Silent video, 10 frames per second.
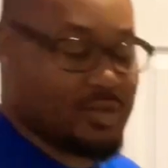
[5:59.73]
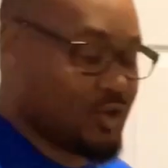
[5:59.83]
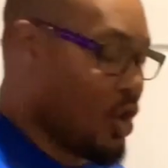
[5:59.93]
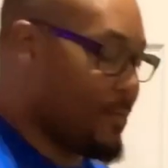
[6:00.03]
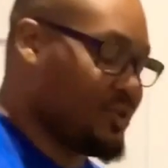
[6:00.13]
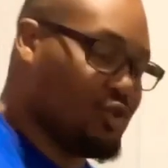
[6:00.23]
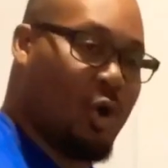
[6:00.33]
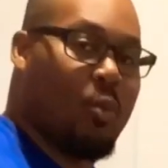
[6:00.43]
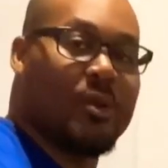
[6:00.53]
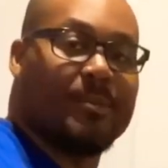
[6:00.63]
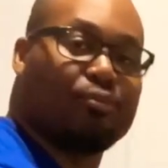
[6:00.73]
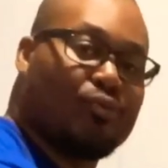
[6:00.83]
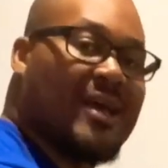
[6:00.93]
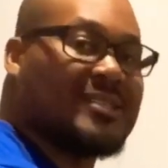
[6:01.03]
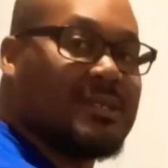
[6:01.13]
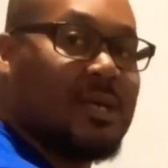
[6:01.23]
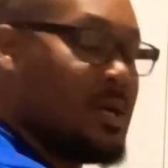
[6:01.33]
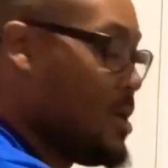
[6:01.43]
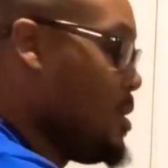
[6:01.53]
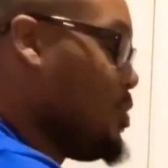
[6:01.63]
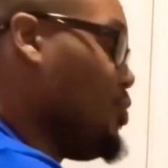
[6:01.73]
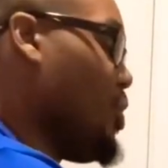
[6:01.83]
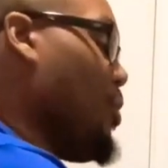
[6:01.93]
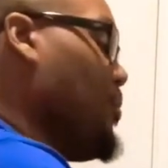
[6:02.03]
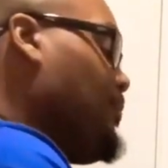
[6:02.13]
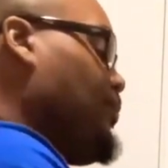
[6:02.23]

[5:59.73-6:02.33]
the garment. You don't want to press, you don't